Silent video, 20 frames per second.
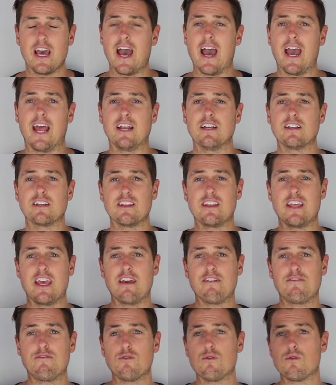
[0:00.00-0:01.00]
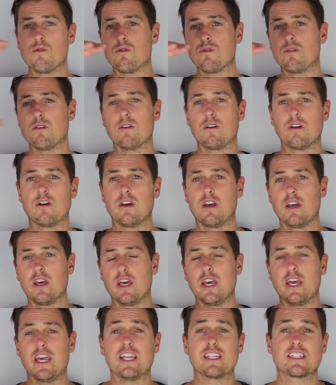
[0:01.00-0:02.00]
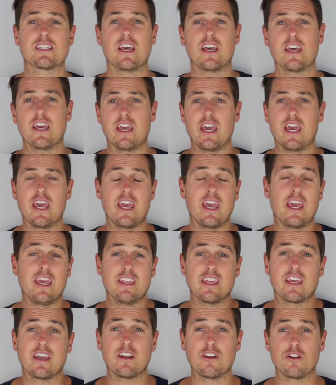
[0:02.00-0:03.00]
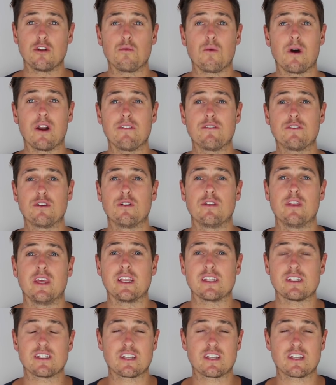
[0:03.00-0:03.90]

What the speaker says: and therefore it's either going to do one of two things.